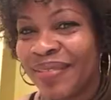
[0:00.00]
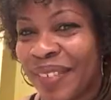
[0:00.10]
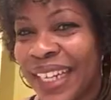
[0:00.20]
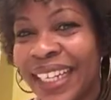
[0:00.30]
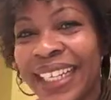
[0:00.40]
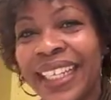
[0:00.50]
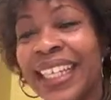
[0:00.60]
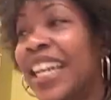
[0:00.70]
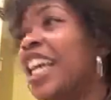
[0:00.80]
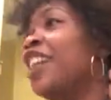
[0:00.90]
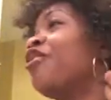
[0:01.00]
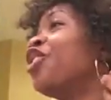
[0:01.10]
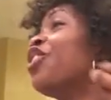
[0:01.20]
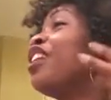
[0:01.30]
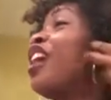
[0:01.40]
But if
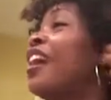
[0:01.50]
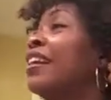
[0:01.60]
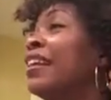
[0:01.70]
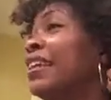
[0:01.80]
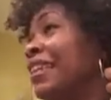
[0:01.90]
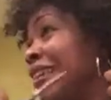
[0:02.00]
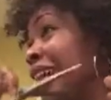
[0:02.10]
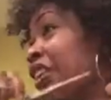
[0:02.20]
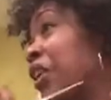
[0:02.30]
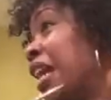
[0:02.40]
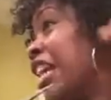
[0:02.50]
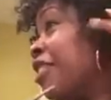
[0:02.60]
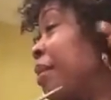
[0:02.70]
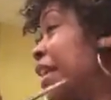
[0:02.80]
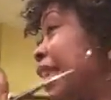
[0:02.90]
you're not and you're
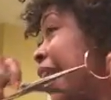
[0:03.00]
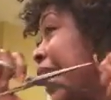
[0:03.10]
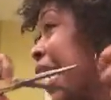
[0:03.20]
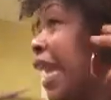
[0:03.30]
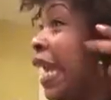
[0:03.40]
like me, then